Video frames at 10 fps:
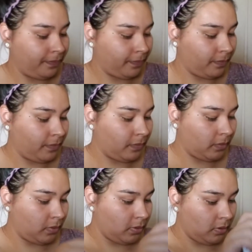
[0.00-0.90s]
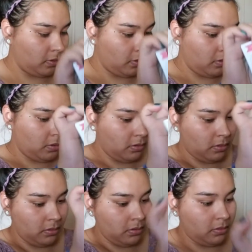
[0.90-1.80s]

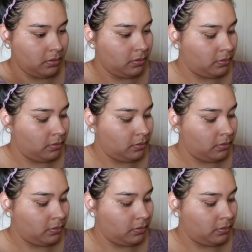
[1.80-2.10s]
Nothing is said.